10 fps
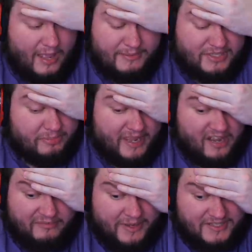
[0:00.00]
I'm still paying
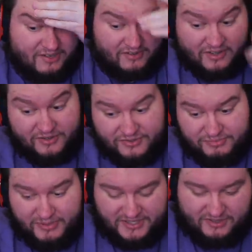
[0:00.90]
off my student loans.
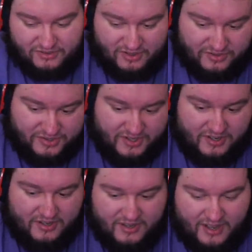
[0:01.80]
My student loans,
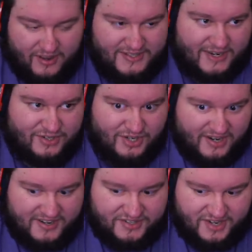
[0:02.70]
I was actually
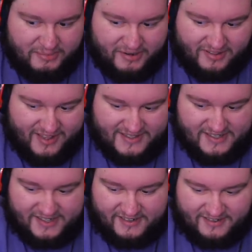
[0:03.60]
talking to Jay about it last night.